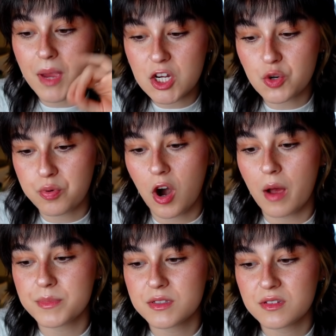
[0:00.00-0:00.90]
major
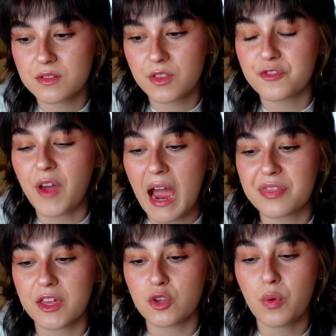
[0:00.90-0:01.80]
props, the fact
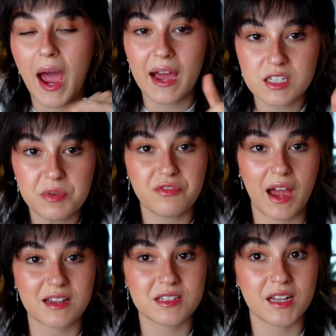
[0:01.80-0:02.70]
that you had to be
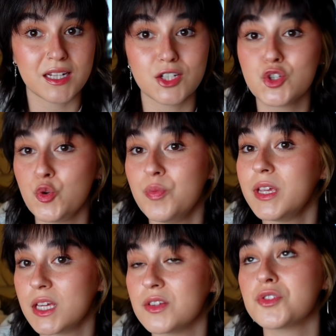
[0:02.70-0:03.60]
vaccinated to
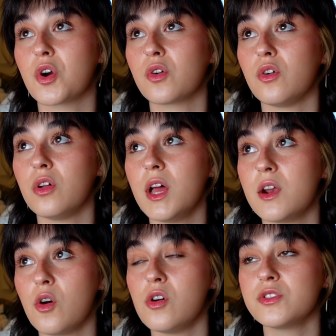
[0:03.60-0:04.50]
be in the circle
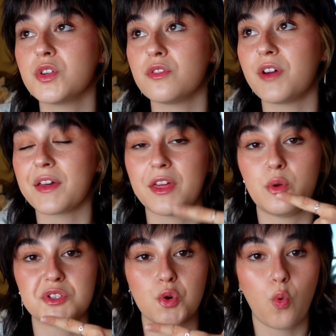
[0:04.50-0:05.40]
and also the fact that you
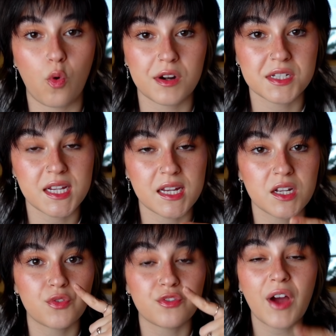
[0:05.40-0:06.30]
had to quarantine
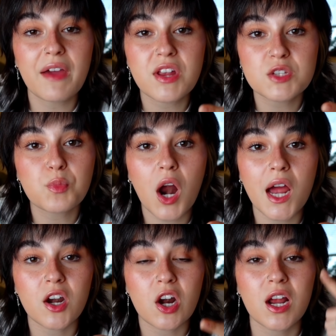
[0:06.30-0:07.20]
for five days
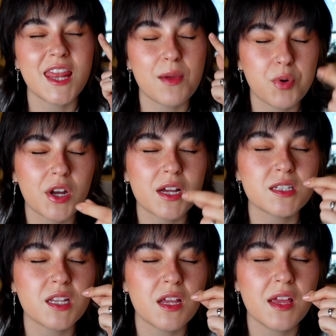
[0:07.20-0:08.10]
prior. They put
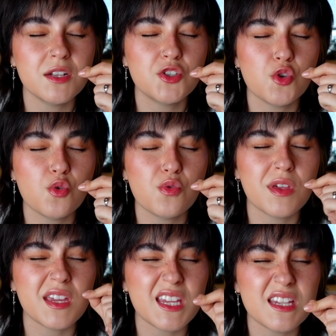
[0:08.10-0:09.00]
us into
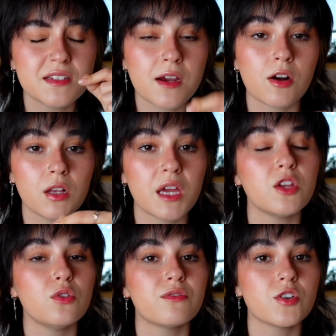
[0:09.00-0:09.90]
the East Carolina
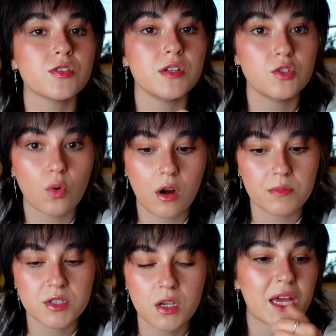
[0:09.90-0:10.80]
University
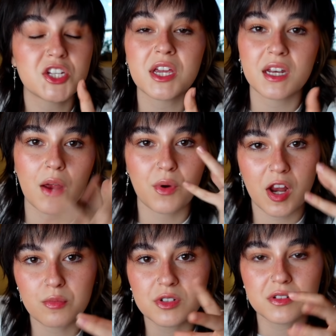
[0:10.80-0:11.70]
dorms and Jake and I were
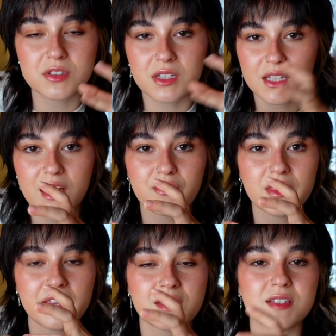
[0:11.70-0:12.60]
able to live in
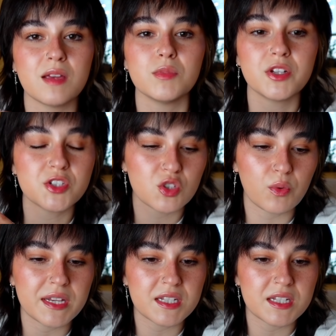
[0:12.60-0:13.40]
like the same little suite